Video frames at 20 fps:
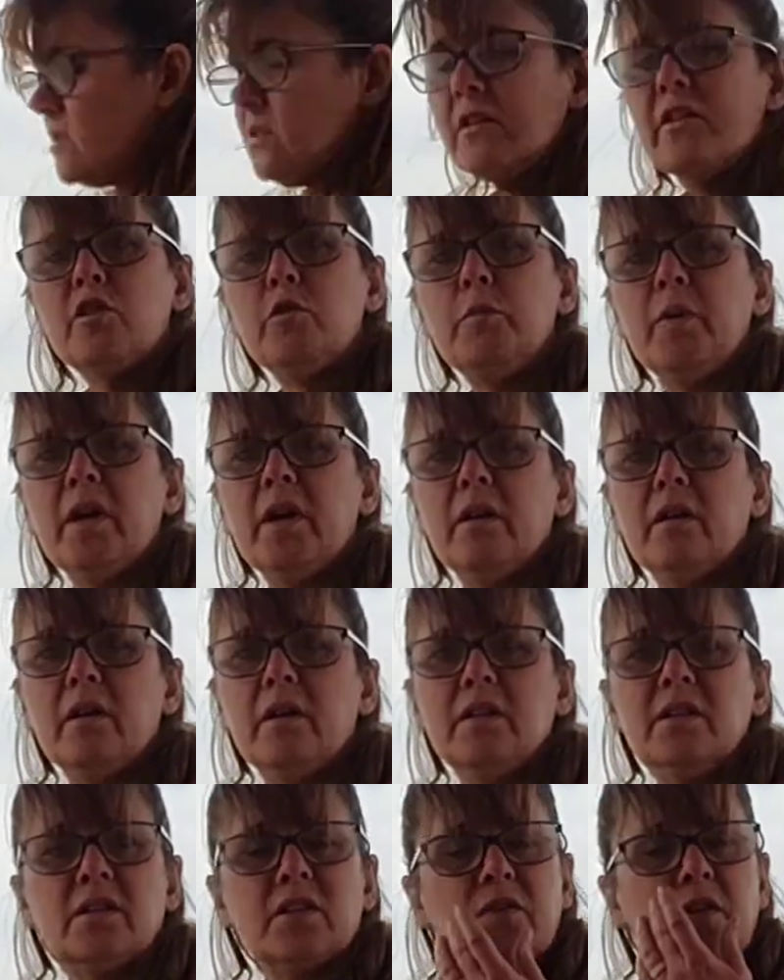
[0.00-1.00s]
a little bit
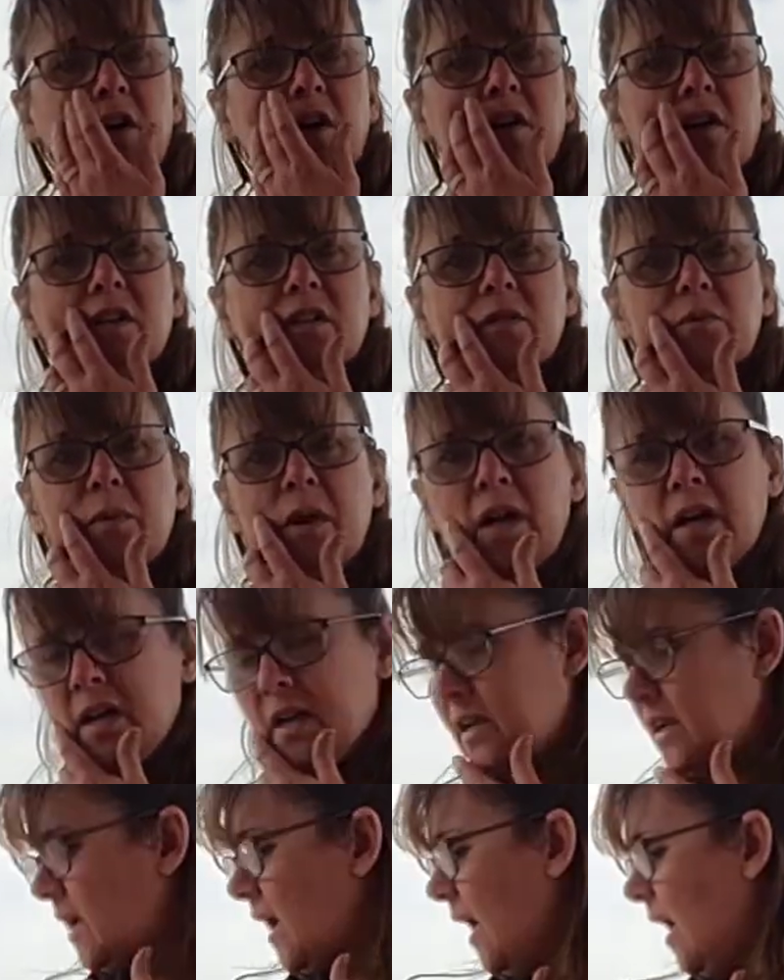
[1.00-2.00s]
as far as my
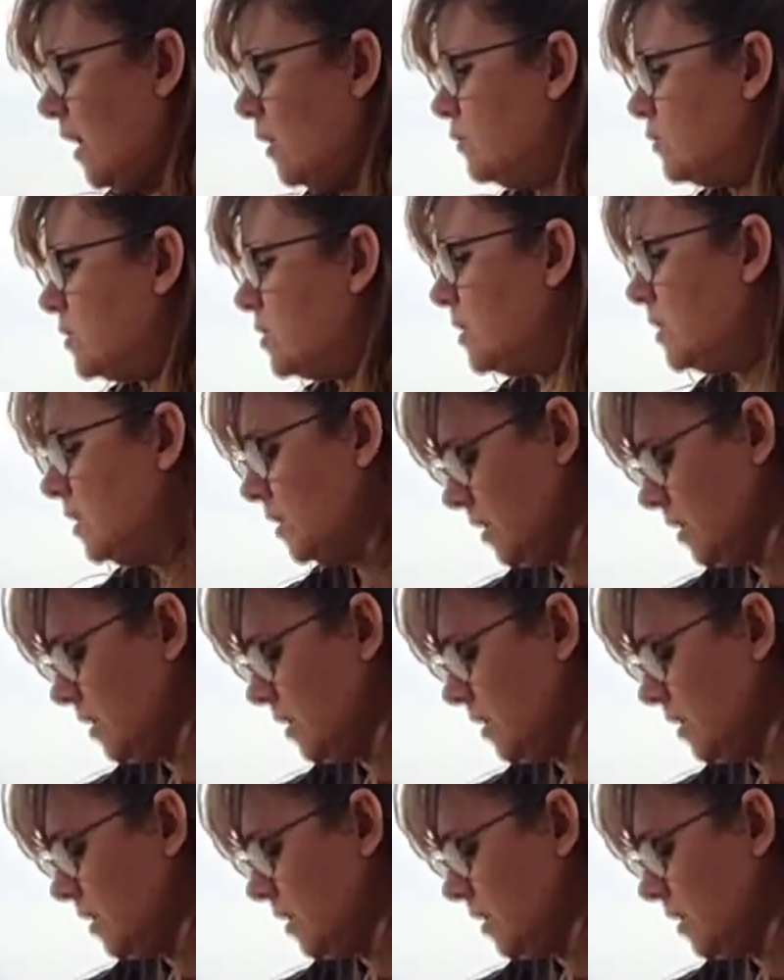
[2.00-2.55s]
count,